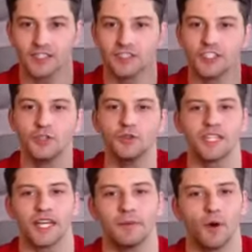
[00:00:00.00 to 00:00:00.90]

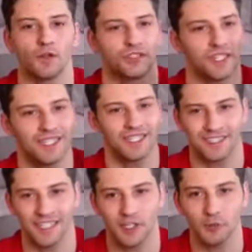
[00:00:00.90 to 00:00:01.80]
using it mostly in a
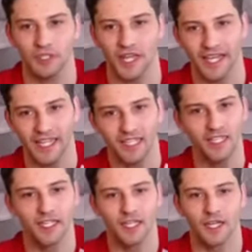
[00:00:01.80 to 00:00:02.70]
single plane
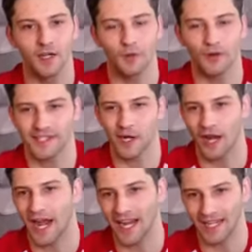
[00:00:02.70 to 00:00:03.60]

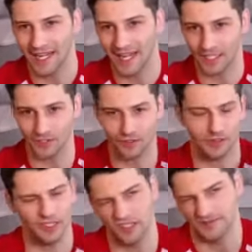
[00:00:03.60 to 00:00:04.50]
without adding
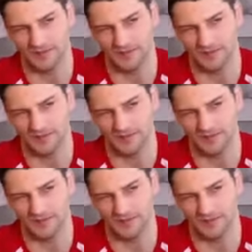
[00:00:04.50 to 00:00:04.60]
extra